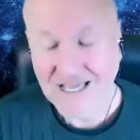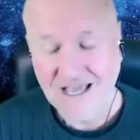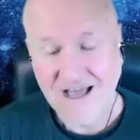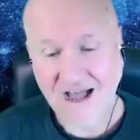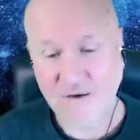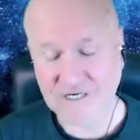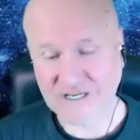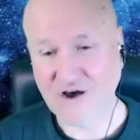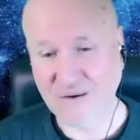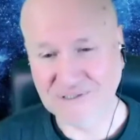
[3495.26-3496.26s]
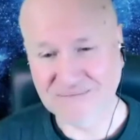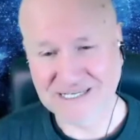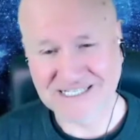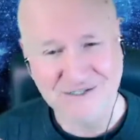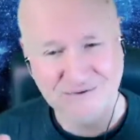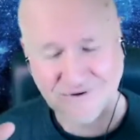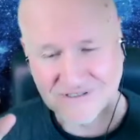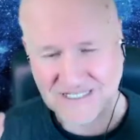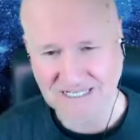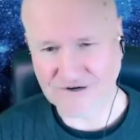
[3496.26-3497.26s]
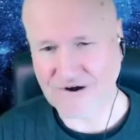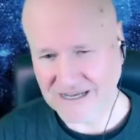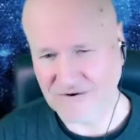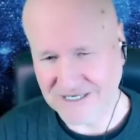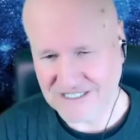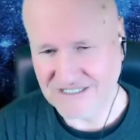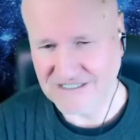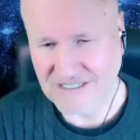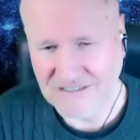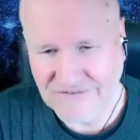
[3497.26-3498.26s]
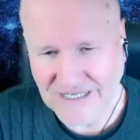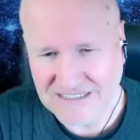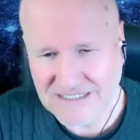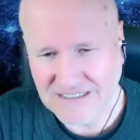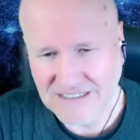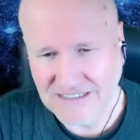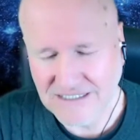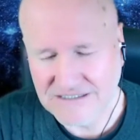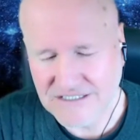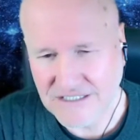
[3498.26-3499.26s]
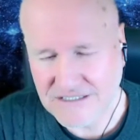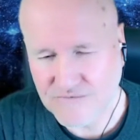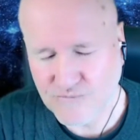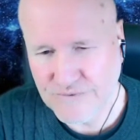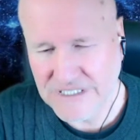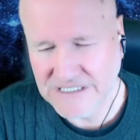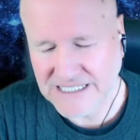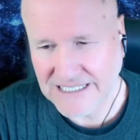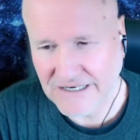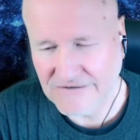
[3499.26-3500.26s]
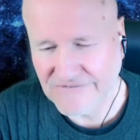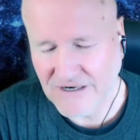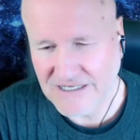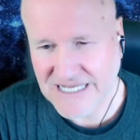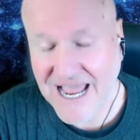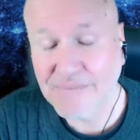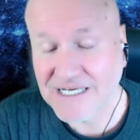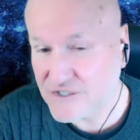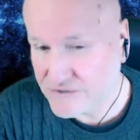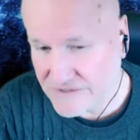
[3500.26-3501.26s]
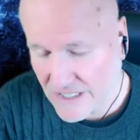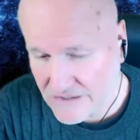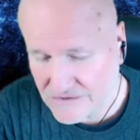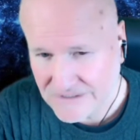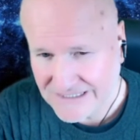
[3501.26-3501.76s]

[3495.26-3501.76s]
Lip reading: I want to compliment you on such great questions that you've asked. It just really clarifies how much you know.